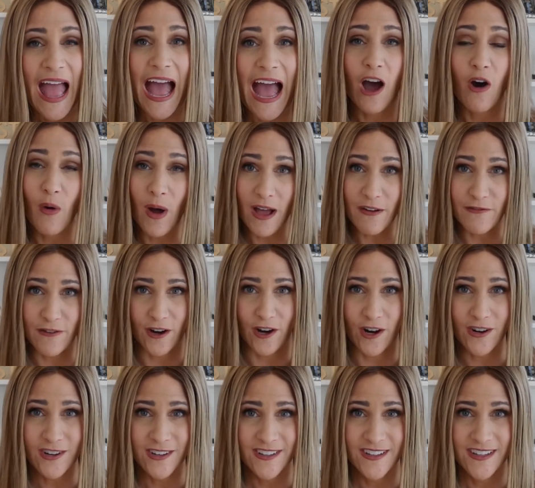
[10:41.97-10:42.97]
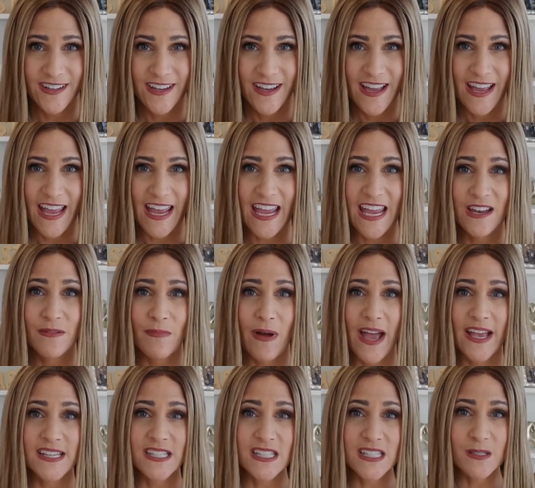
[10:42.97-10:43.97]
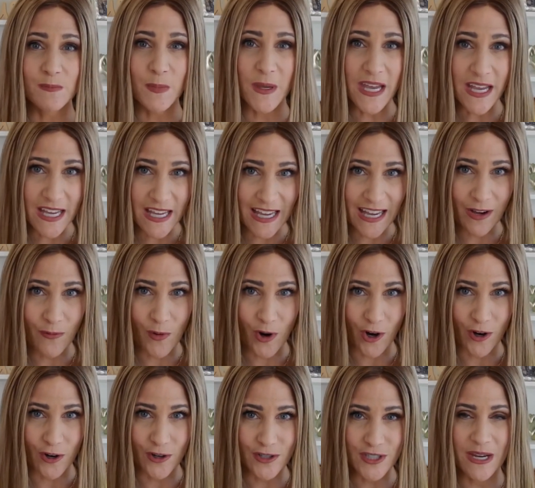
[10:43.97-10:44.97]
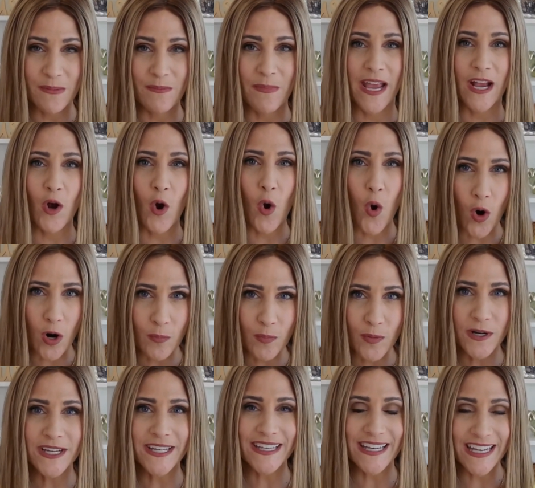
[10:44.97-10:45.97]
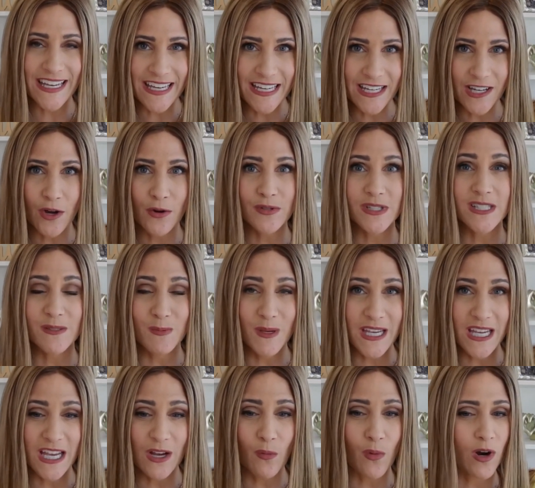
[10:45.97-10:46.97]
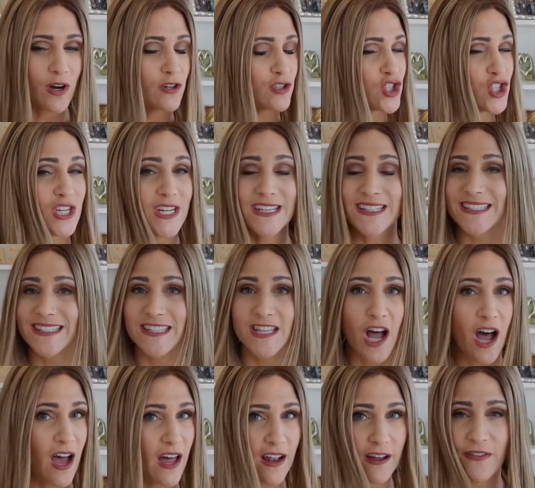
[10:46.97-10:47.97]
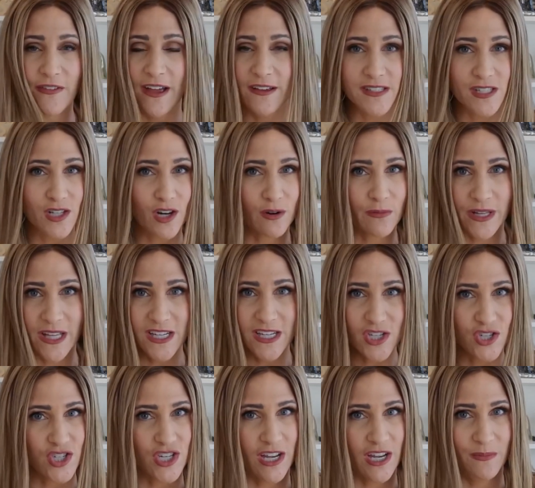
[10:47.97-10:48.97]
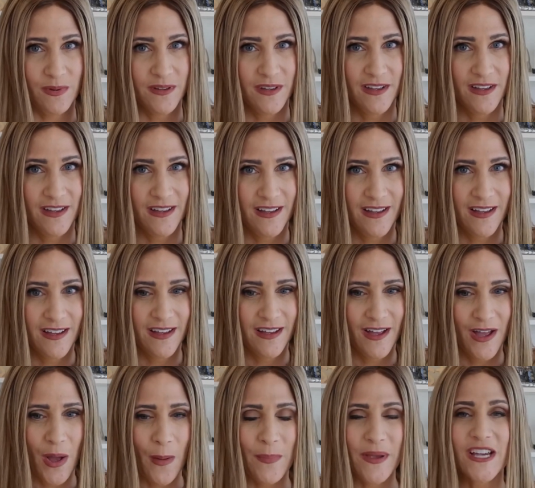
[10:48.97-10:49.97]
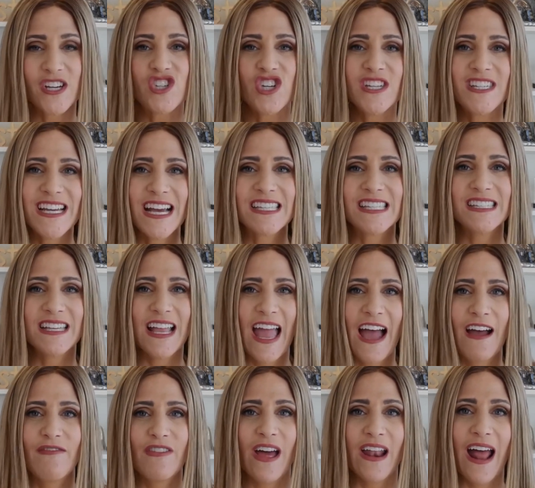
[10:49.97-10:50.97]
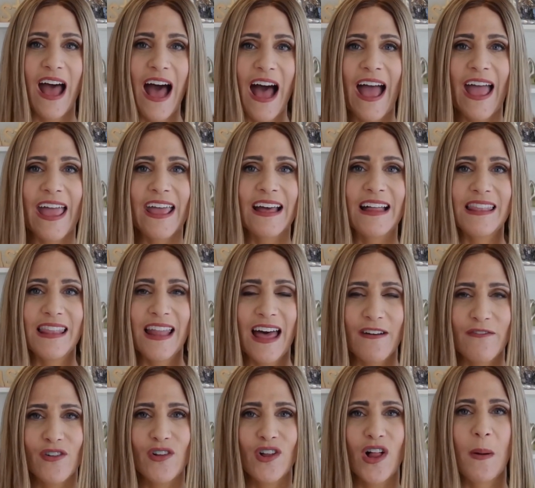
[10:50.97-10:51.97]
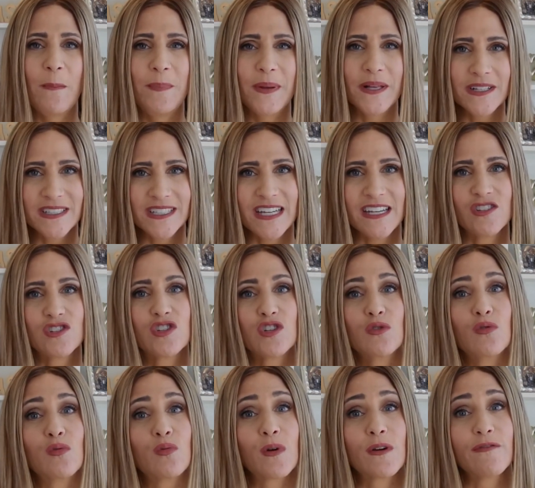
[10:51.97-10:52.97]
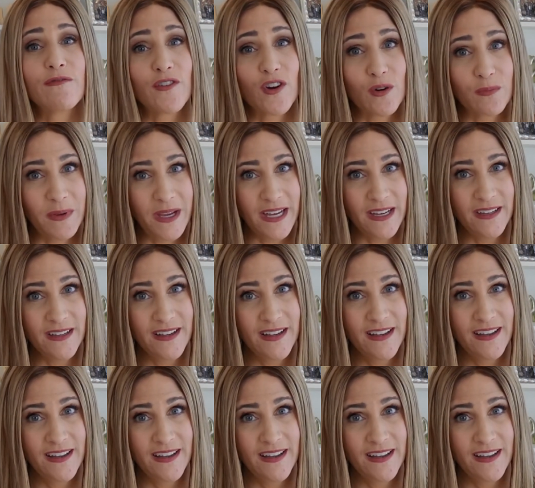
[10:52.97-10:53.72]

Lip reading: However, in my speaking world, in my corporate keynote speaking world, she is not a 5-star relationship because she doesn't have that high level ability to refer me.